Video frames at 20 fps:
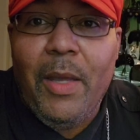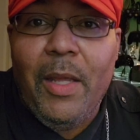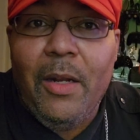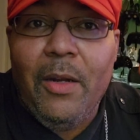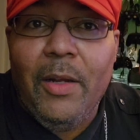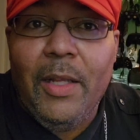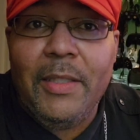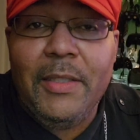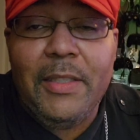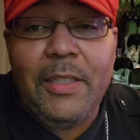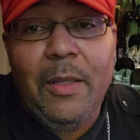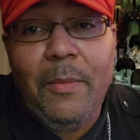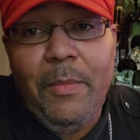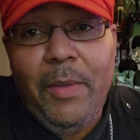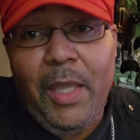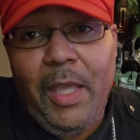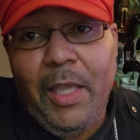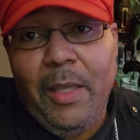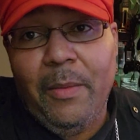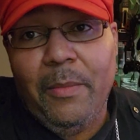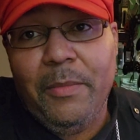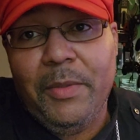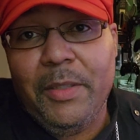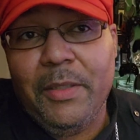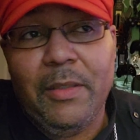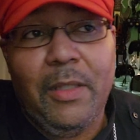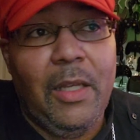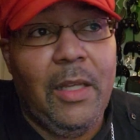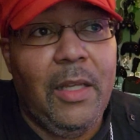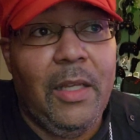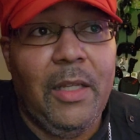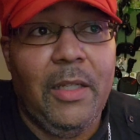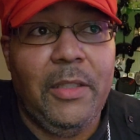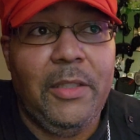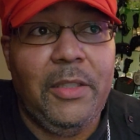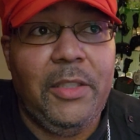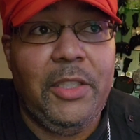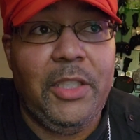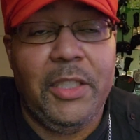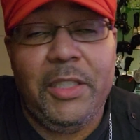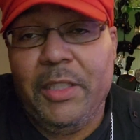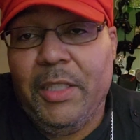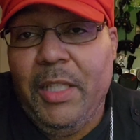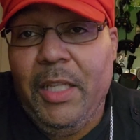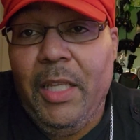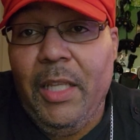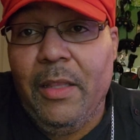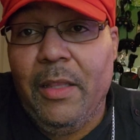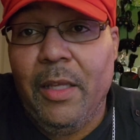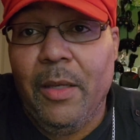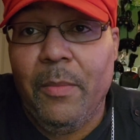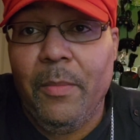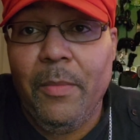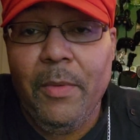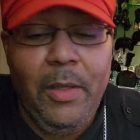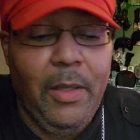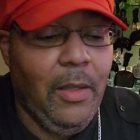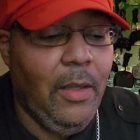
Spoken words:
better, and some games just need them.